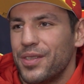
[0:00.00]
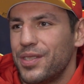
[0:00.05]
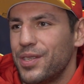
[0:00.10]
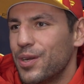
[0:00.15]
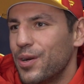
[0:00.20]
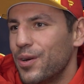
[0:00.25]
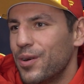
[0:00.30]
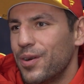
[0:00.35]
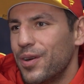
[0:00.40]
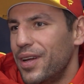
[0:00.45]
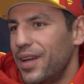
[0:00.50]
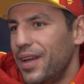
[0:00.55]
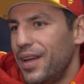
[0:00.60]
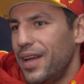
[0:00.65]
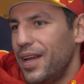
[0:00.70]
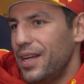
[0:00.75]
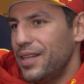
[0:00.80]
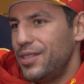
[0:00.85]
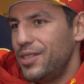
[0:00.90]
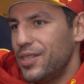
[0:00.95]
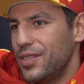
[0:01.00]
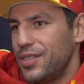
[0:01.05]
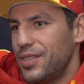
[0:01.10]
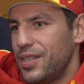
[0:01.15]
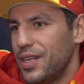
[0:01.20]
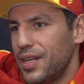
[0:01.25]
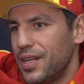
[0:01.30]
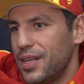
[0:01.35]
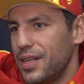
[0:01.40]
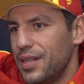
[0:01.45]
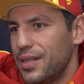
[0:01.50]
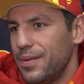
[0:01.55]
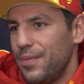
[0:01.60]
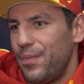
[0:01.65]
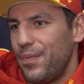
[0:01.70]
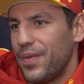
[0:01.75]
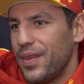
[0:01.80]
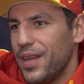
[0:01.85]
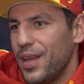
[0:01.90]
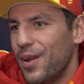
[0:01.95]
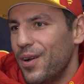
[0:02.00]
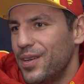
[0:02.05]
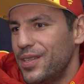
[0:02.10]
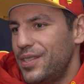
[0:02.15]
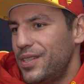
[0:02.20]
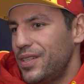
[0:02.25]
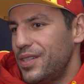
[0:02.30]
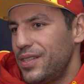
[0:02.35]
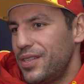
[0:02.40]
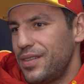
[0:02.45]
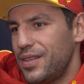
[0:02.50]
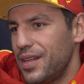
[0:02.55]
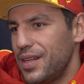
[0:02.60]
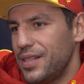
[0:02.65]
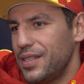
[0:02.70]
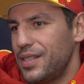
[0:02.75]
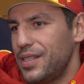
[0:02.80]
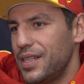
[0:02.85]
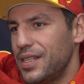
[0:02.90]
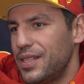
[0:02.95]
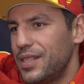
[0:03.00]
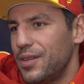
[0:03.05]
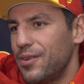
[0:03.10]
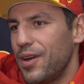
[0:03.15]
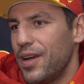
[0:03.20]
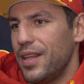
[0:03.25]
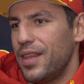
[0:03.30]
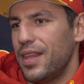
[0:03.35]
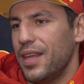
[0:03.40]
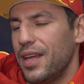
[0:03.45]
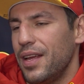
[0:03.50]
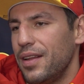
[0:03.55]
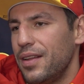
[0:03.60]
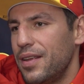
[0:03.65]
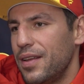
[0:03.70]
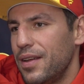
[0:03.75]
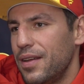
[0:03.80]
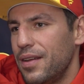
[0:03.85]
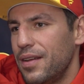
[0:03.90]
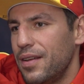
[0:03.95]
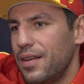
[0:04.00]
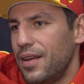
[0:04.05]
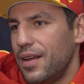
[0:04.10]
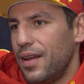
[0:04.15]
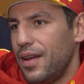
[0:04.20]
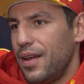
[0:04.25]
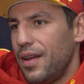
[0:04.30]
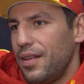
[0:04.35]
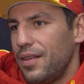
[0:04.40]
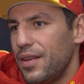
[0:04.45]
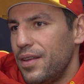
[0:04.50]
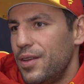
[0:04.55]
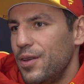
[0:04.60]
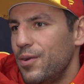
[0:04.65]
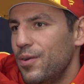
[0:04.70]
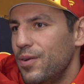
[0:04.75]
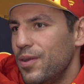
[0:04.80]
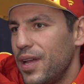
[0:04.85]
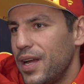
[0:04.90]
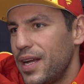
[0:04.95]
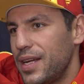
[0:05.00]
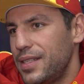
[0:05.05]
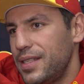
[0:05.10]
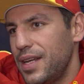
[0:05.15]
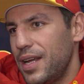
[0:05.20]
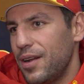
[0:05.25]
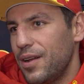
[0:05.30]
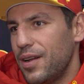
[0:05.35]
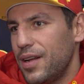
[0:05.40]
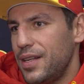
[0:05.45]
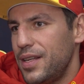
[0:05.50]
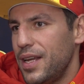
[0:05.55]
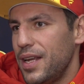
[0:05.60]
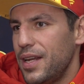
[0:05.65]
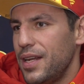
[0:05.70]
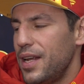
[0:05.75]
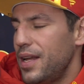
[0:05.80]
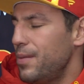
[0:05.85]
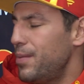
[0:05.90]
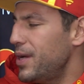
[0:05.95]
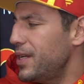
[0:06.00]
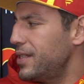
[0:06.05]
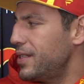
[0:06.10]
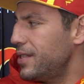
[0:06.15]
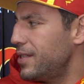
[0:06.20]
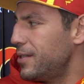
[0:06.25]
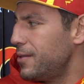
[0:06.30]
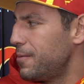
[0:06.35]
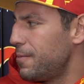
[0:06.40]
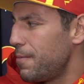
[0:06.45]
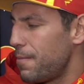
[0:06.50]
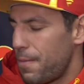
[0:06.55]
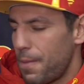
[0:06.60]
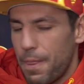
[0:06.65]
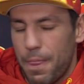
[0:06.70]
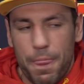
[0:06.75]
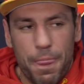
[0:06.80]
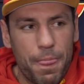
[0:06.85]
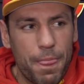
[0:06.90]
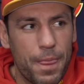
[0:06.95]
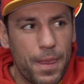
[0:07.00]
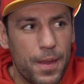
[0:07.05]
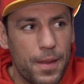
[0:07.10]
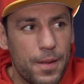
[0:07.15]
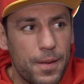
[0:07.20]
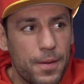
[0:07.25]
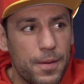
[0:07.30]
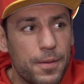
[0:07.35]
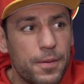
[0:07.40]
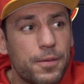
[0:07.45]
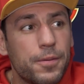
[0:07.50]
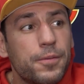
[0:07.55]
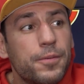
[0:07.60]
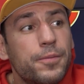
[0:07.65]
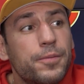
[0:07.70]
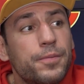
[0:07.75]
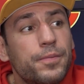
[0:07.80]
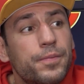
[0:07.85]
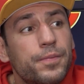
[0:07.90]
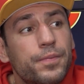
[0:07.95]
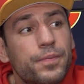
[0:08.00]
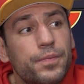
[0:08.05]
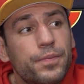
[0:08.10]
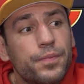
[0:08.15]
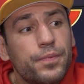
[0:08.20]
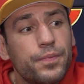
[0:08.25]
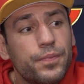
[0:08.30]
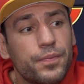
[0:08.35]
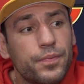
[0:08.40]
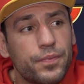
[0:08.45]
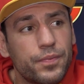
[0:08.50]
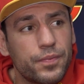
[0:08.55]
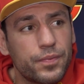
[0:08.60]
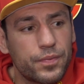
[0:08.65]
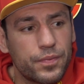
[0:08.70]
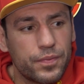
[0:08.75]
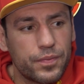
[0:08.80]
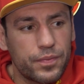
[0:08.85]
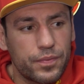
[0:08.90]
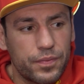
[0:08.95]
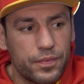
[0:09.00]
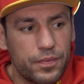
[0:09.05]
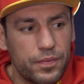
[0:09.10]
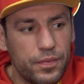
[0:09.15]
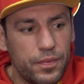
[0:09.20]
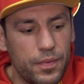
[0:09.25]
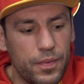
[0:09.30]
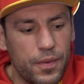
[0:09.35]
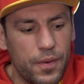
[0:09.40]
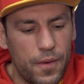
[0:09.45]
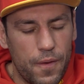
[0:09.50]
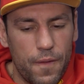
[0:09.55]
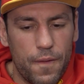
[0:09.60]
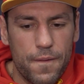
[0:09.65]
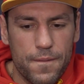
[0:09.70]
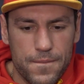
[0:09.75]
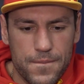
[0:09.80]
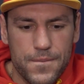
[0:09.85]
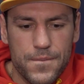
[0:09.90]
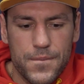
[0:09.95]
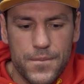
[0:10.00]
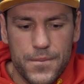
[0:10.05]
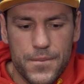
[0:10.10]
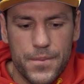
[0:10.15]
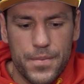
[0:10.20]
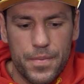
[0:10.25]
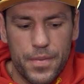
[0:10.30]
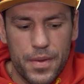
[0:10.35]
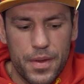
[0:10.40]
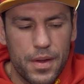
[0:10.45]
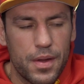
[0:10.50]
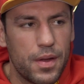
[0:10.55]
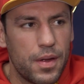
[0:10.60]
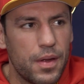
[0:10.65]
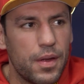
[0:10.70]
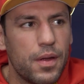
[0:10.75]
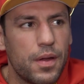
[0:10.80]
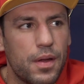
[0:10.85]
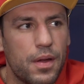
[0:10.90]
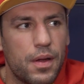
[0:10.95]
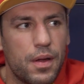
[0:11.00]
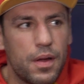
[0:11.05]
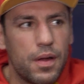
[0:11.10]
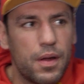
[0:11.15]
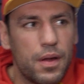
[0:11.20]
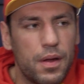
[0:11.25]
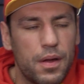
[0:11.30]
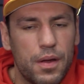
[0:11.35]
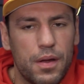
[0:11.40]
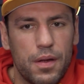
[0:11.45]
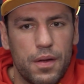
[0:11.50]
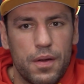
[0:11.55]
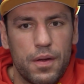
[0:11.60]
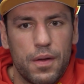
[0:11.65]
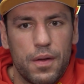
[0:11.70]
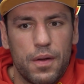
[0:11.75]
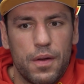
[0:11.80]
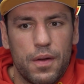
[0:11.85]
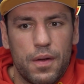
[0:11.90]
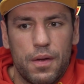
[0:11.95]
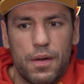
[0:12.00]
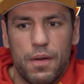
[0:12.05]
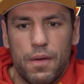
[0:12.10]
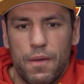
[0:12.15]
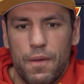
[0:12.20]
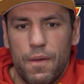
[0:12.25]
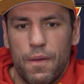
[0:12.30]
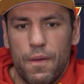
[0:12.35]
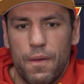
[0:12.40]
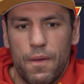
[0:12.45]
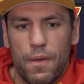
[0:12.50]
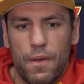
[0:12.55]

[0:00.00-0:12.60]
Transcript: so it's just uh, you know, it's just it's it's a great thing to to do. Like I said, on a day to day basis. Did the pandemic last question change your like give you that much more uh, appreciation for that stuff? Like